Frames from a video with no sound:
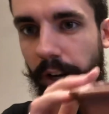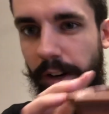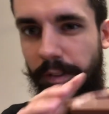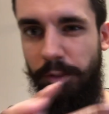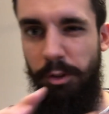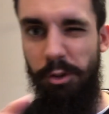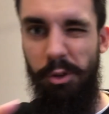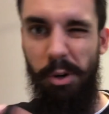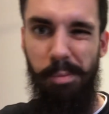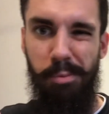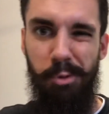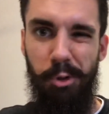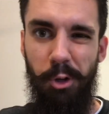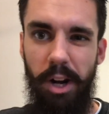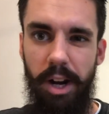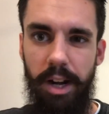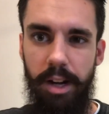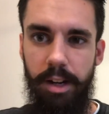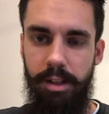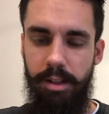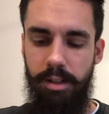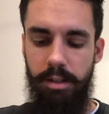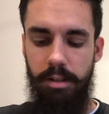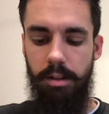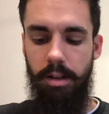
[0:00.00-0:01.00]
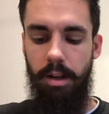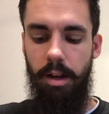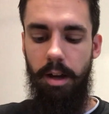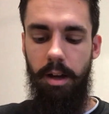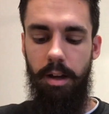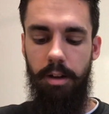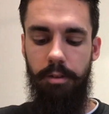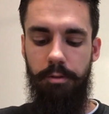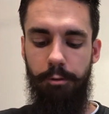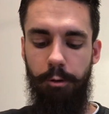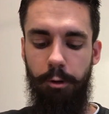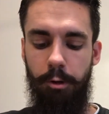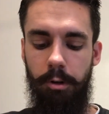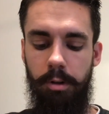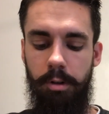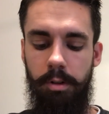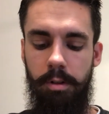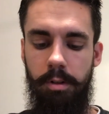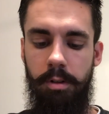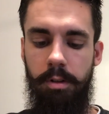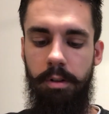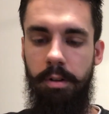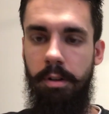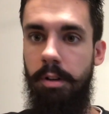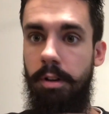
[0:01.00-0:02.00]
kind of a drip tray for
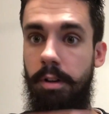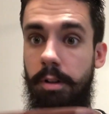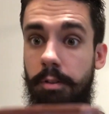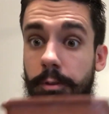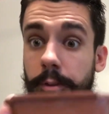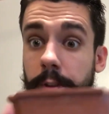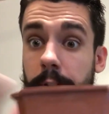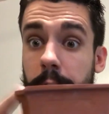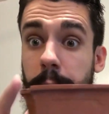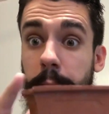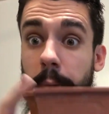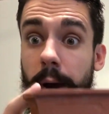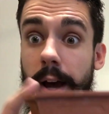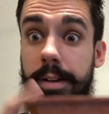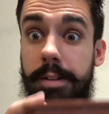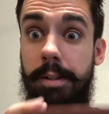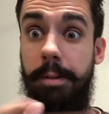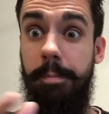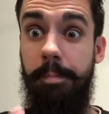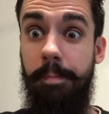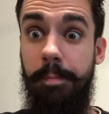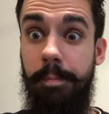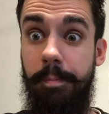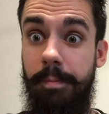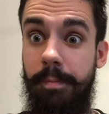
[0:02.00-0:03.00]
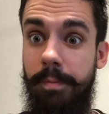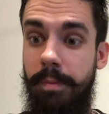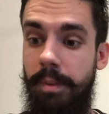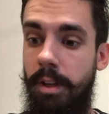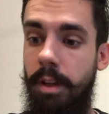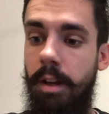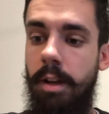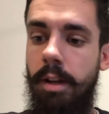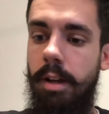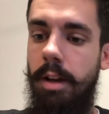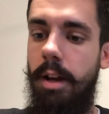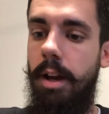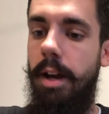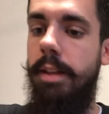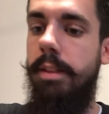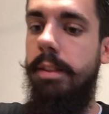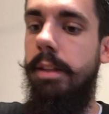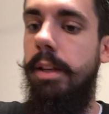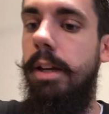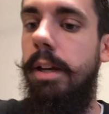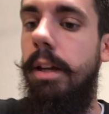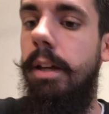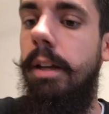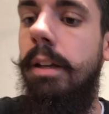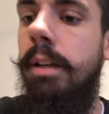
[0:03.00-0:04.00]
this pot. And
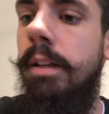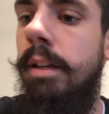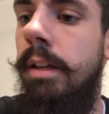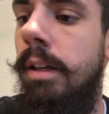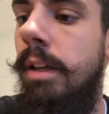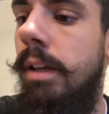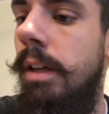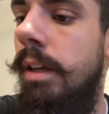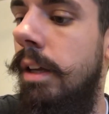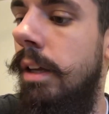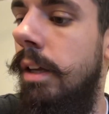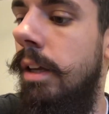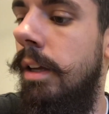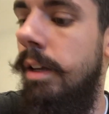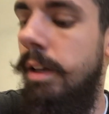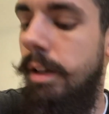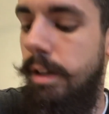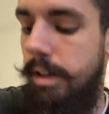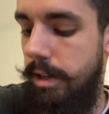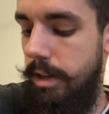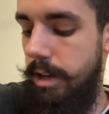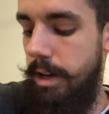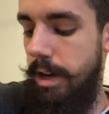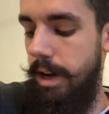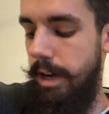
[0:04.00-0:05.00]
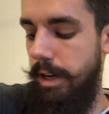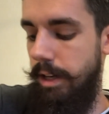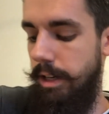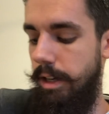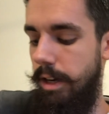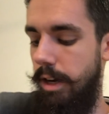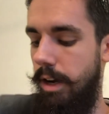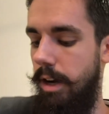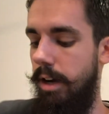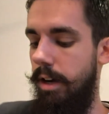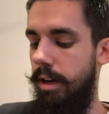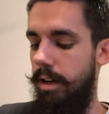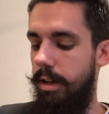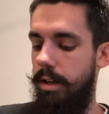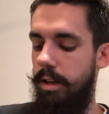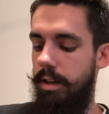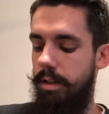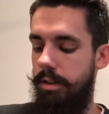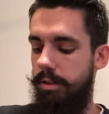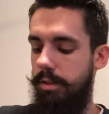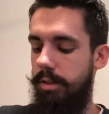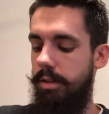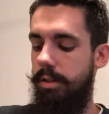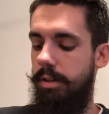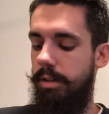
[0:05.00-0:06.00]
then I
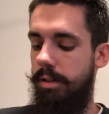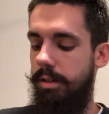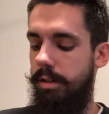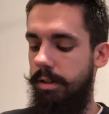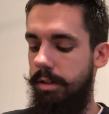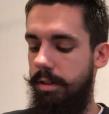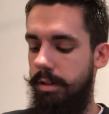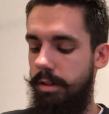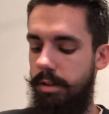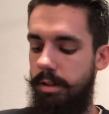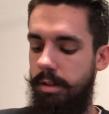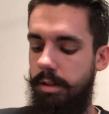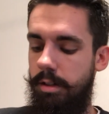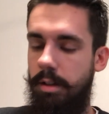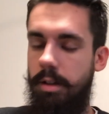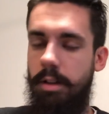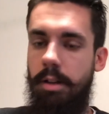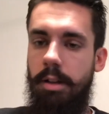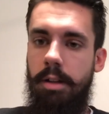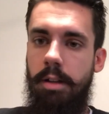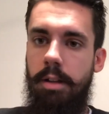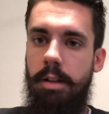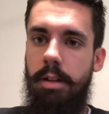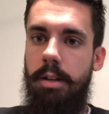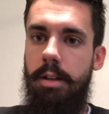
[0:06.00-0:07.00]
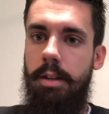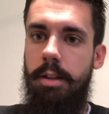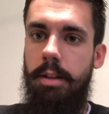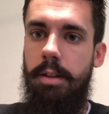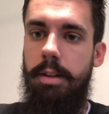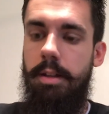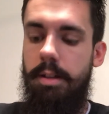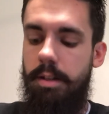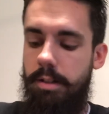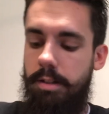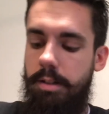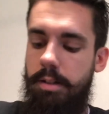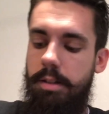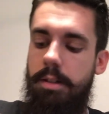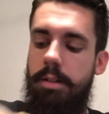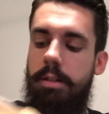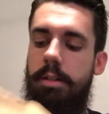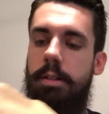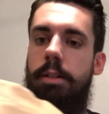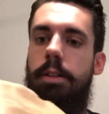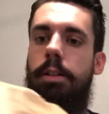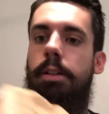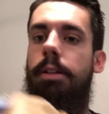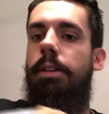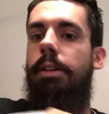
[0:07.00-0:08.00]
got this.
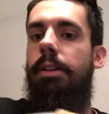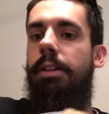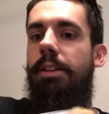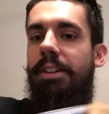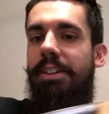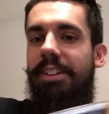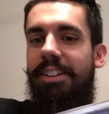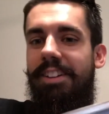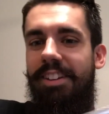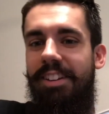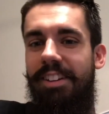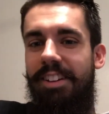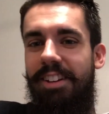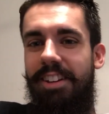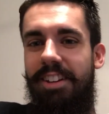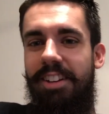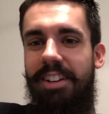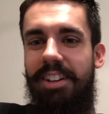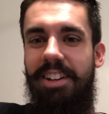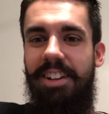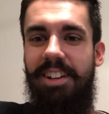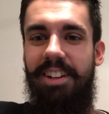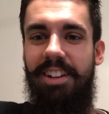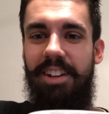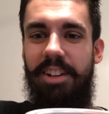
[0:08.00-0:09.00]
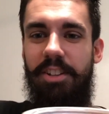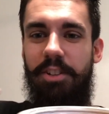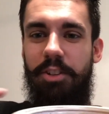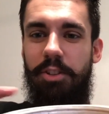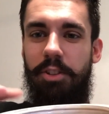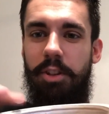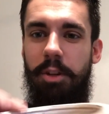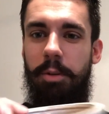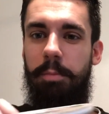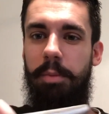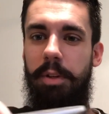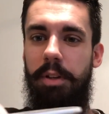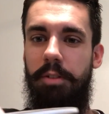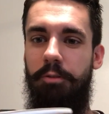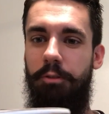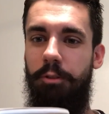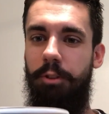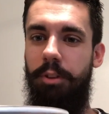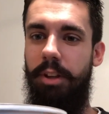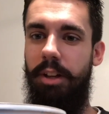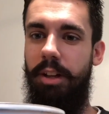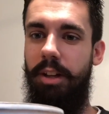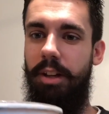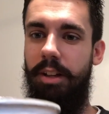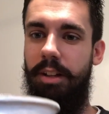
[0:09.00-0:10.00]
This is going to be for
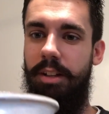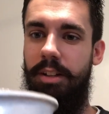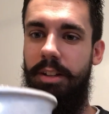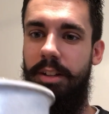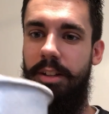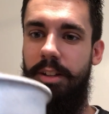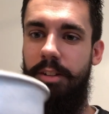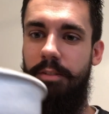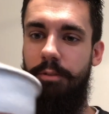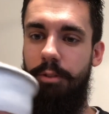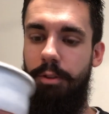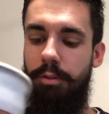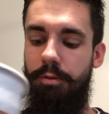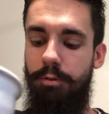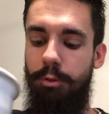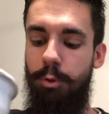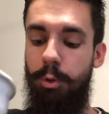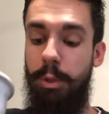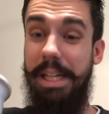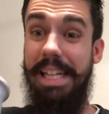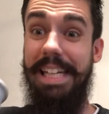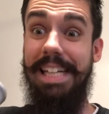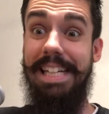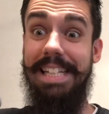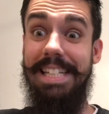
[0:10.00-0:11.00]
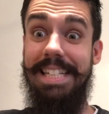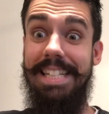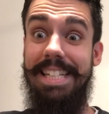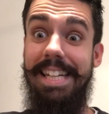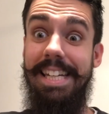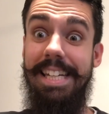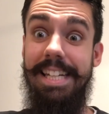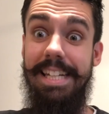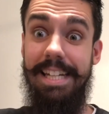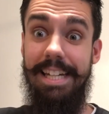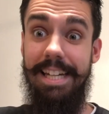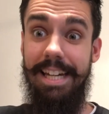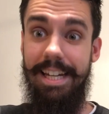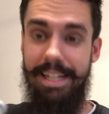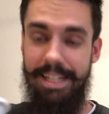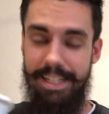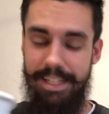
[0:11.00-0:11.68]
the Fukian tea.